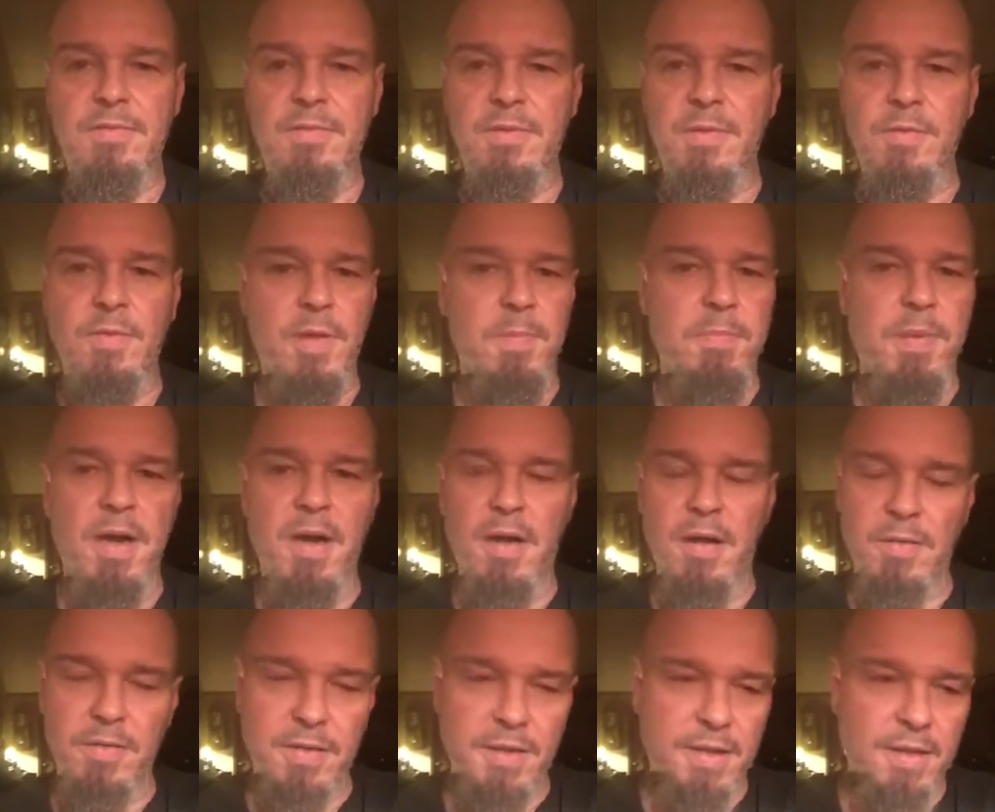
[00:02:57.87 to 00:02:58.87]
do what
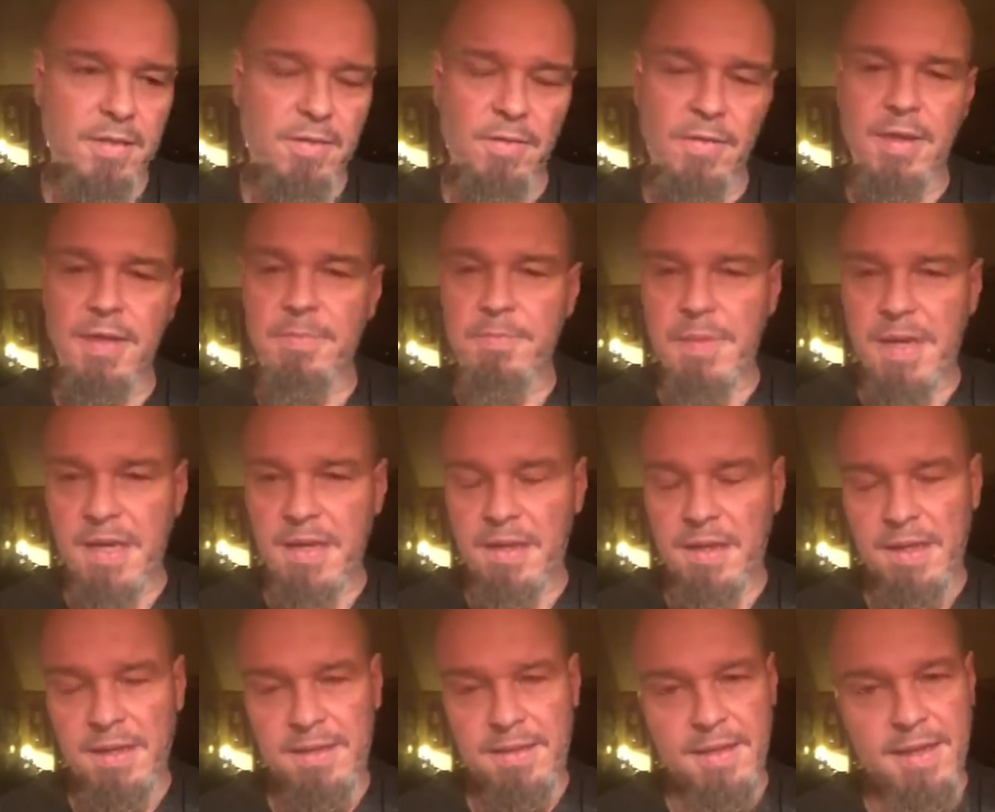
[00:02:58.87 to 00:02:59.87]
Paul did or anybody
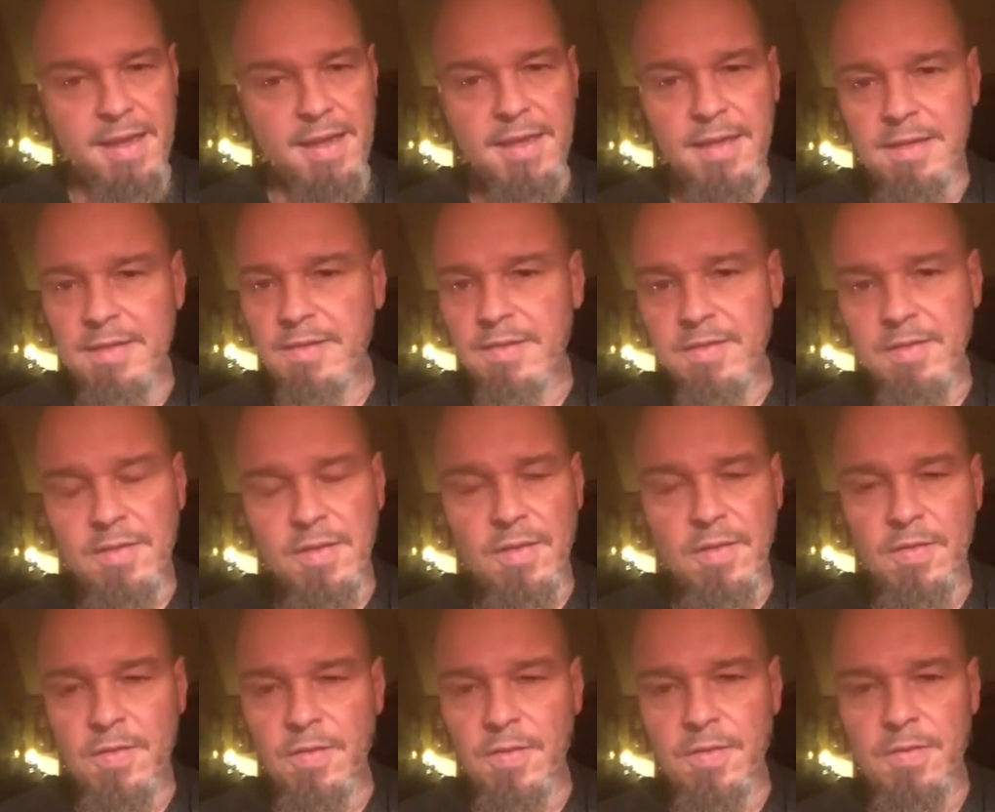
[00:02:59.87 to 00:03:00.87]
like that, you
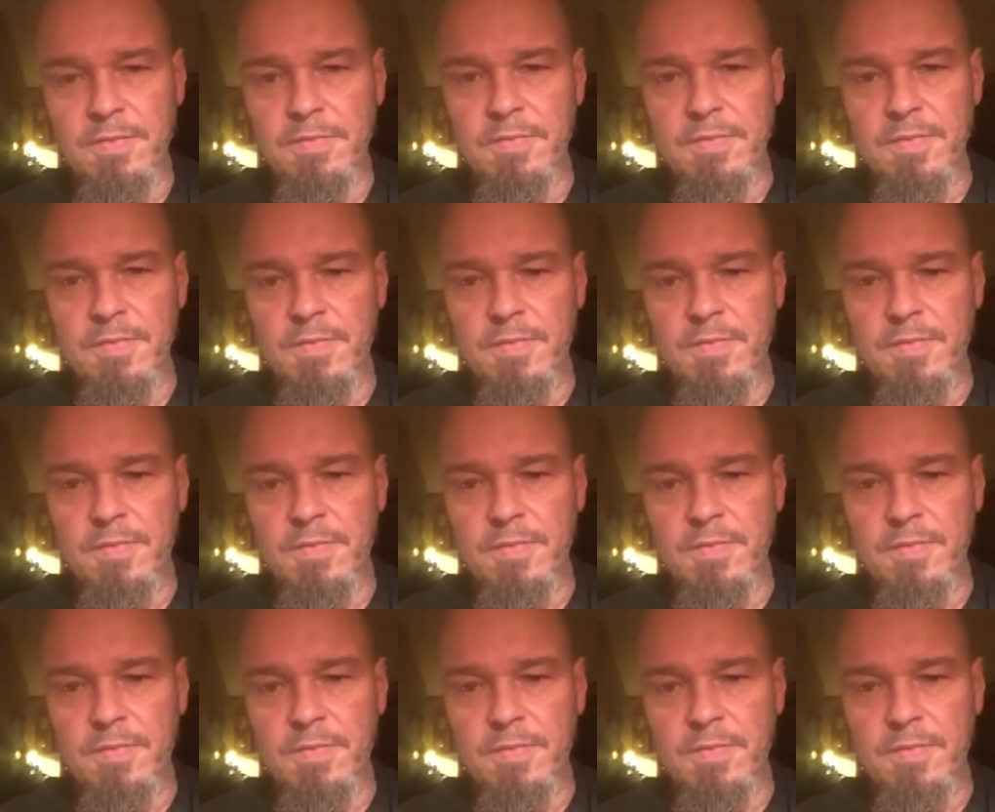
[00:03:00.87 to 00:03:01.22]
know. Or